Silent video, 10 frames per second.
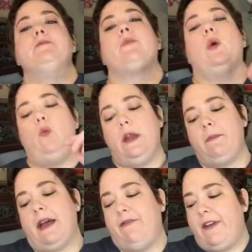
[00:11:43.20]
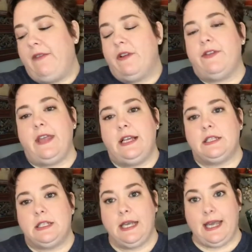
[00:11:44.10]
one of my favorite things
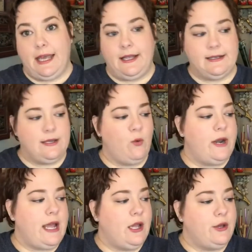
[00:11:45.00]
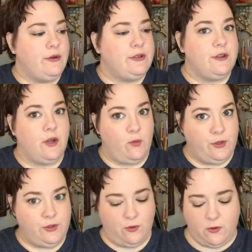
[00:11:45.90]
to get when I go to the Goodwill
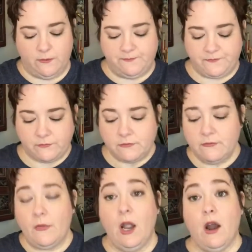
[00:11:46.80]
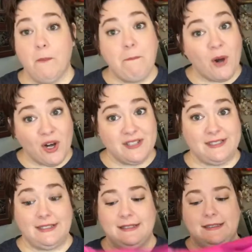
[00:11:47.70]
store are
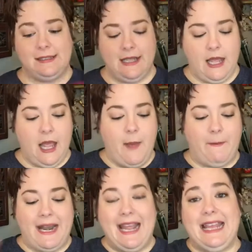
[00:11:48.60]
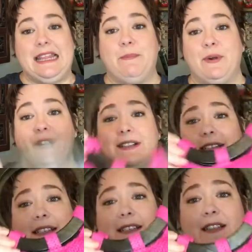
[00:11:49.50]
purses. But I get the
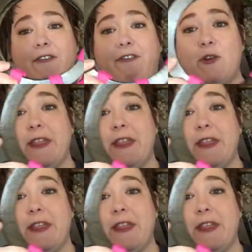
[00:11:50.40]
purses for the